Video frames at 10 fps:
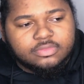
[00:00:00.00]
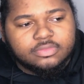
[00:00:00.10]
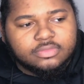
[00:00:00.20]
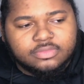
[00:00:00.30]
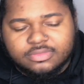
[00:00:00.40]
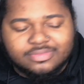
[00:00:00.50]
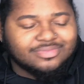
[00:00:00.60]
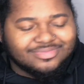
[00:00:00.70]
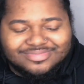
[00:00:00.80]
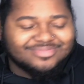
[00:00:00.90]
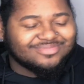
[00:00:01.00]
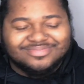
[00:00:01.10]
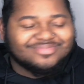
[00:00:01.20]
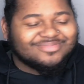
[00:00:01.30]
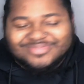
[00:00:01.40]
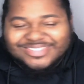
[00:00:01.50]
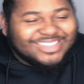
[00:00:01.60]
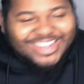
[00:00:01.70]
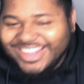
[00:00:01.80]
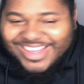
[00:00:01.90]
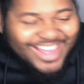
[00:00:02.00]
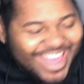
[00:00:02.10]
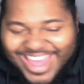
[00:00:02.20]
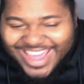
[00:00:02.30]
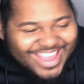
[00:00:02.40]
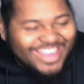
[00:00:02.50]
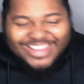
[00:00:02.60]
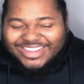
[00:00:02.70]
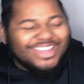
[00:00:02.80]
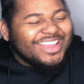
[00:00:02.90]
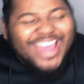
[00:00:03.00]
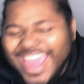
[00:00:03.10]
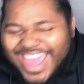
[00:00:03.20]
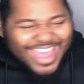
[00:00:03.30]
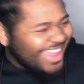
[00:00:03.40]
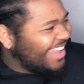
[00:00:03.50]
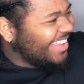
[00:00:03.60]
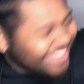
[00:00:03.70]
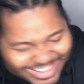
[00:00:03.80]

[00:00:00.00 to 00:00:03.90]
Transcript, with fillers: in this bitch, I ball off in this bitch, my Hey, hey,